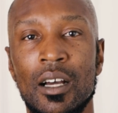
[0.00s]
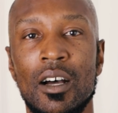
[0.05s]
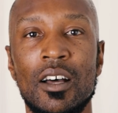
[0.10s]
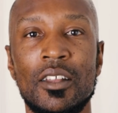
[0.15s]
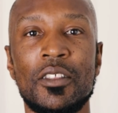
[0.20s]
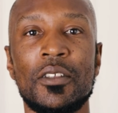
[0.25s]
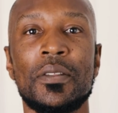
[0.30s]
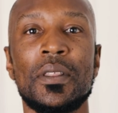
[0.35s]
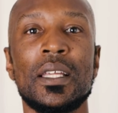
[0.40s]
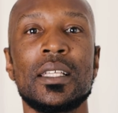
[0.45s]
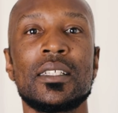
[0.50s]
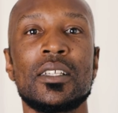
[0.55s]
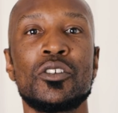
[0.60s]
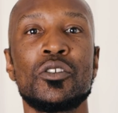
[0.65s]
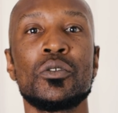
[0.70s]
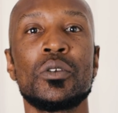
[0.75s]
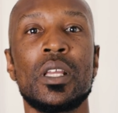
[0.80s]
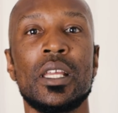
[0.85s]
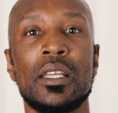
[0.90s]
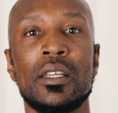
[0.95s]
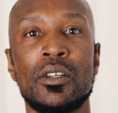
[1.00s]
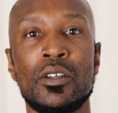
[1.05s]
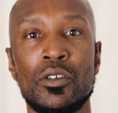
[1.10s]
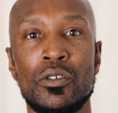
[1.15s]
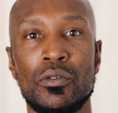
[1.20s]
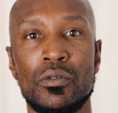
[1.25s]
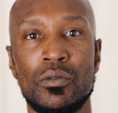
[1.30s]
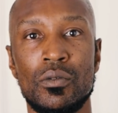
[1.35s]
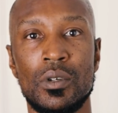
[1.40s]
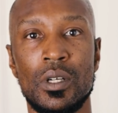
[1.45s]
Other things that you can
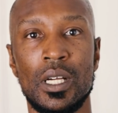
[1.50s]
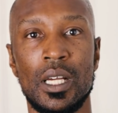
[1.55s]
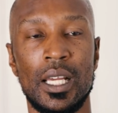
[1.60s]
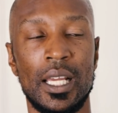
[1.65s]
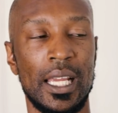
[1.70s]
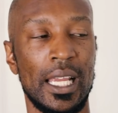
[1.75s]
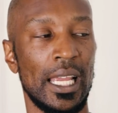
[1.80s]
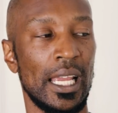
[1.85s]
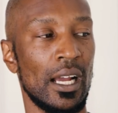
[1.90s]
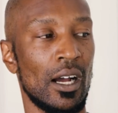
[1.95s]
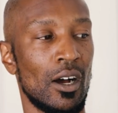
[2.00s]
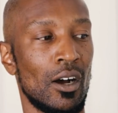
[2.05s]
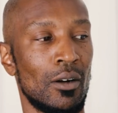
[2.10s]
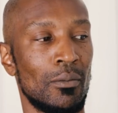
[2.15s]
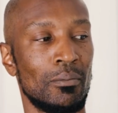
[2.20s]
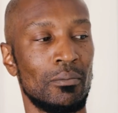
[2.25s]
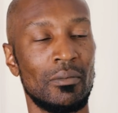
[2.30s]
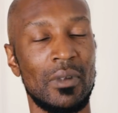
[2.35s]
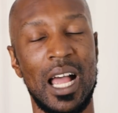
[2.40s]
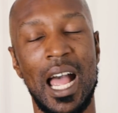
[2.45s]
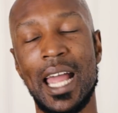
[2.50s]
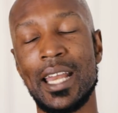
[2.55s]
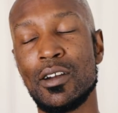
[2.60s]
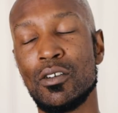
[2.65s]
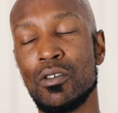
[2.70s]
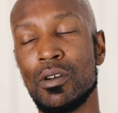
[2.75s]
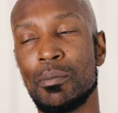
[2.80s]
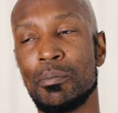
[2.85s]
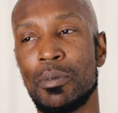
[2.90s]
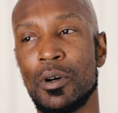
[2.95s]
do. I
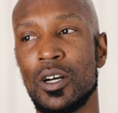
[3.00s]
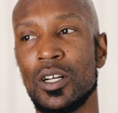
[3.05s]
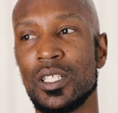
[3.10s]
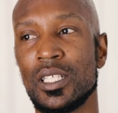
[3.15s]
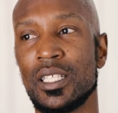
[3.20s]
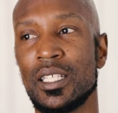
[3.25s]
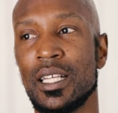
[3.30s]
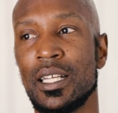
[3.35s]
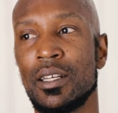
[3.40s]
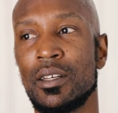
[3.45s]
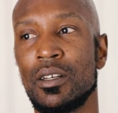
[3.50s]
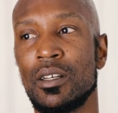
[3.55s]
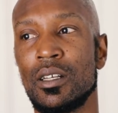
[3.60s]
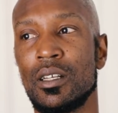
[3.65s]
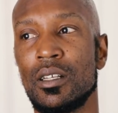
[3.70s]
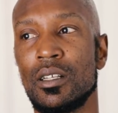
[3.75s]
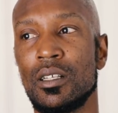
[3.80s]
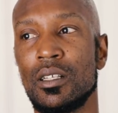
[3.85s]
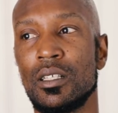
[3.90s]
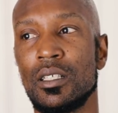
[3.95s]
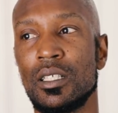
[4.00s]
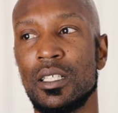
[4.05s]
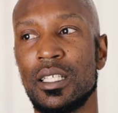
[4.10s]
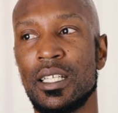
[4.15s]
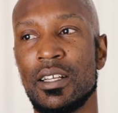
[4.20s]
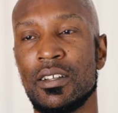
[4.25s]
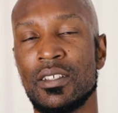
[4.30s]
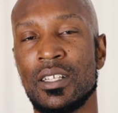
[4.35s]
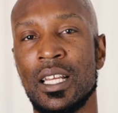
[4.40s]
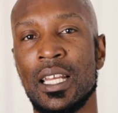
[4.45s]
know in Boston,
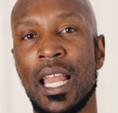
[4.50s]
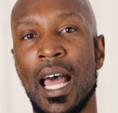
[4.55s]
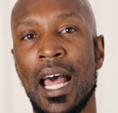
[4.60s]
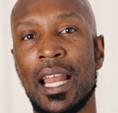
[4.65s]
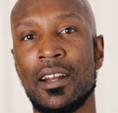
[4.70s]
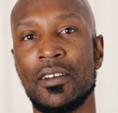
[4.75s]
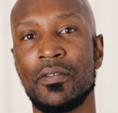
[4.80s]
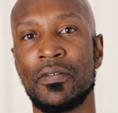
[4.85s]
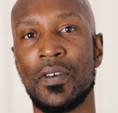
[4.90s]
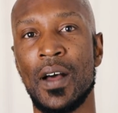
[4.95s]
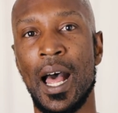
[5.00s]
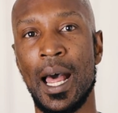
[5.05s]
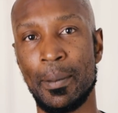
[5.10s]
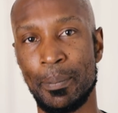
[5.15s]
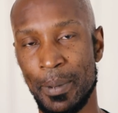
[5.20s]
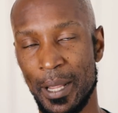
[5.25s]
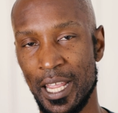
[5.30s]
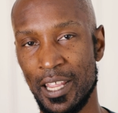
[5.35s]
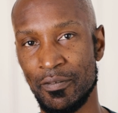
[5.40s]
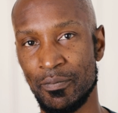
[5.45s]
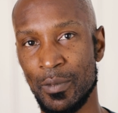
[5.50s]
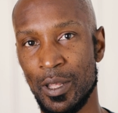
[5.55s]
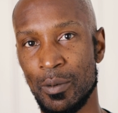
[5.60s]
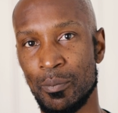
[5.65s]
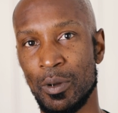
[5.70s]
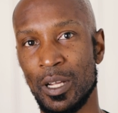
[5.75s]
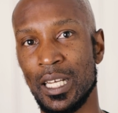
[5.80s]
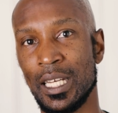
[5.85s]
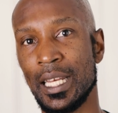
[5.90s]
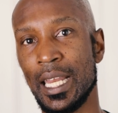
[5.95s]
there's a lot of hot
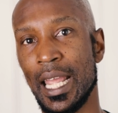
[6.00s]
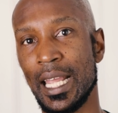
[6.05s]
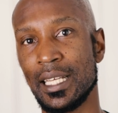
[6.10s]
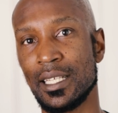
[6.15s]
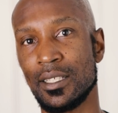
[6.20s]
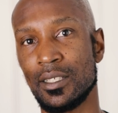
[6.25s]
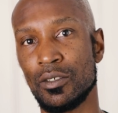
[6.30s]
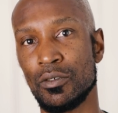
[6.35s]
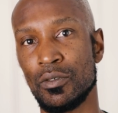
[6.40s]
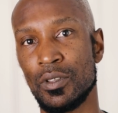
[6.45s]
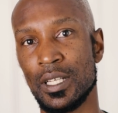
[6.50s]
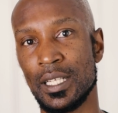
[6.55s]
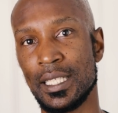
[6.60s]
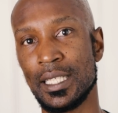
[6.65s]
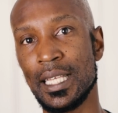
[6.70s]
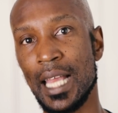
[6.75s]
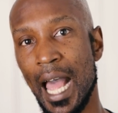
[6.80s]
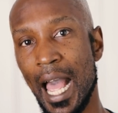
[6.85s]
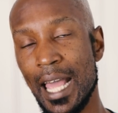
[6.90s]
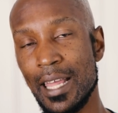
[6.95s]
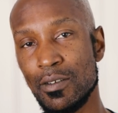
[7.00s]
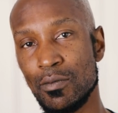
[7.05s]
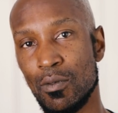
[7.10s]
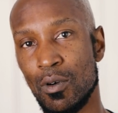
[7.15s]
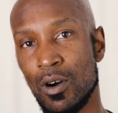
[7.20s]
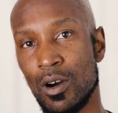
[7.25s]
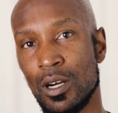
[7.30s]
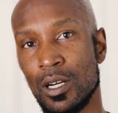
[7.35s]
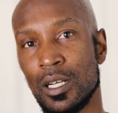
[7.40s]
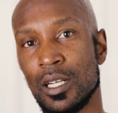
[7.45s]
pavement, but next to the
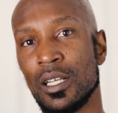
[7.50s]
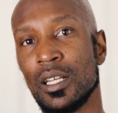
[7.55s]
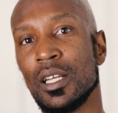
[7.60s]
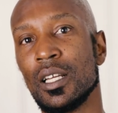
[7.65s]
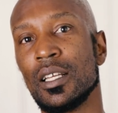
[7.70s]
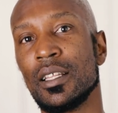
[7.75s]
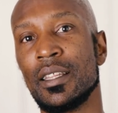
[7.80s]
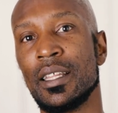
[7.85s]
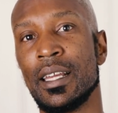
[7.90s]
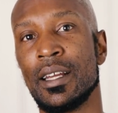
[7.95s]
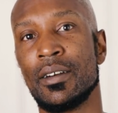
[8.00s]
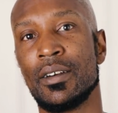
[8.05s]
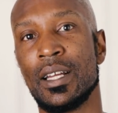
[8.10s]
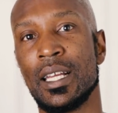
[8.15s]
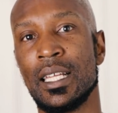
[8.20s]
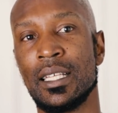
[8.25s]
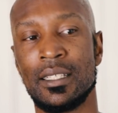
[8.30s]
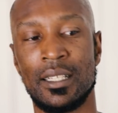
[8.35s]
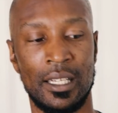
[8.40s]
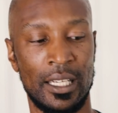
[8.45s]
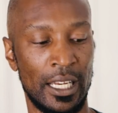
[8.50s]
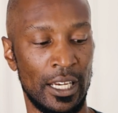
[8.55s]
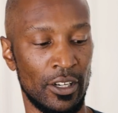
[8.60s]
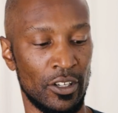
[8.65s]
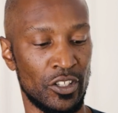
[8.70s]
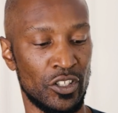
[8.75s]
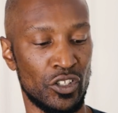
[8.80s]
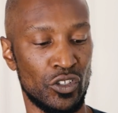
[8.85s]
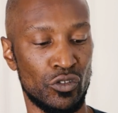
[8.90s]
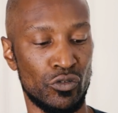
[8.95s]
sidewalk, there is a
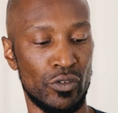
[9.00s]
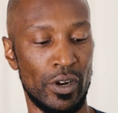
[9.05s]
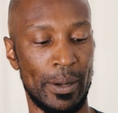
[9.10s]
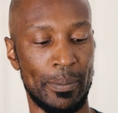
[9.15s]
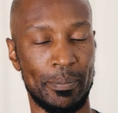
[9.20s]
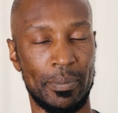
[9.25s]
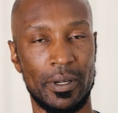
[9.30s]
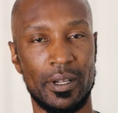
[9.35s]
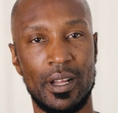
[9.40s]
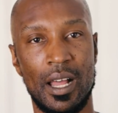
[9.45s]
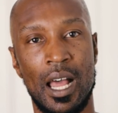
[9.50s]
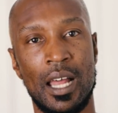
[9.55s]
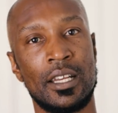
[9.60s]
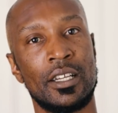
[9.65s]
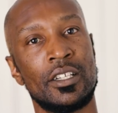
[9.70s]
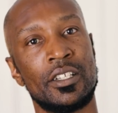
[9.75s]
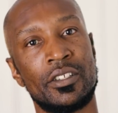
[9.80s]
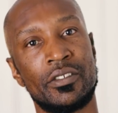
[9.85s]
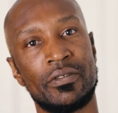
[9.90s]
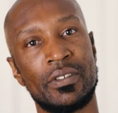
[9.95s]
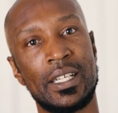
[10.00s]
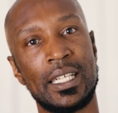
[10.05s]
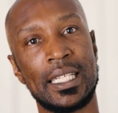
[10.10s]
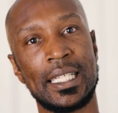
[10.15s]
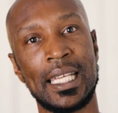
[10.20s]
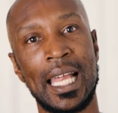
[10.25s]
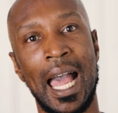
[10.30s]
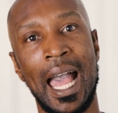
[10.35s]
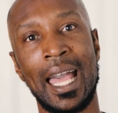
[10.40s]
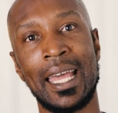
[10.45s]
little strip on the street
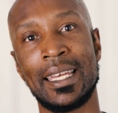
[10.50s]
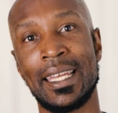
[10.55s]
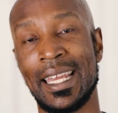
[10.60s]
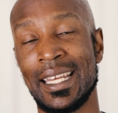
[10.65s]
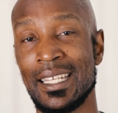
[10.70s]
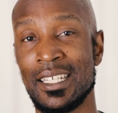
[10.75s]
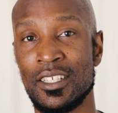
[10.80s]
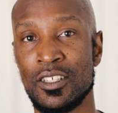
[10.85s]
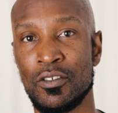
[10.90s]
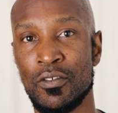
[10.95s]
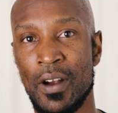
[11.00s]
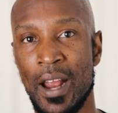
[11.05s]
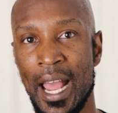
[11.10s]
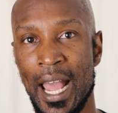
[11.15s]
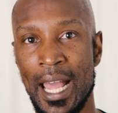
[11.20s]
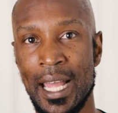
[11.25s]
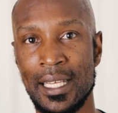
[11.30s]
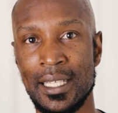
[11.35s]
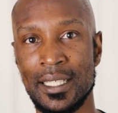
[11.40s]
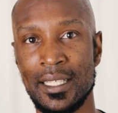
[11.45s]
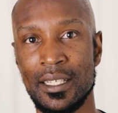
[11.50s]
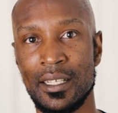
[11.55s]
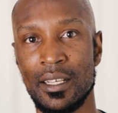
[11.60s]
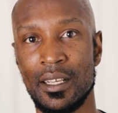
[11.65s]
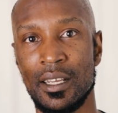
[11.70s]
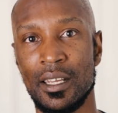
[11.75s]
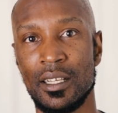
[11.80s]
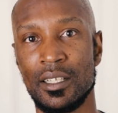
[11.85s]
side that is grass.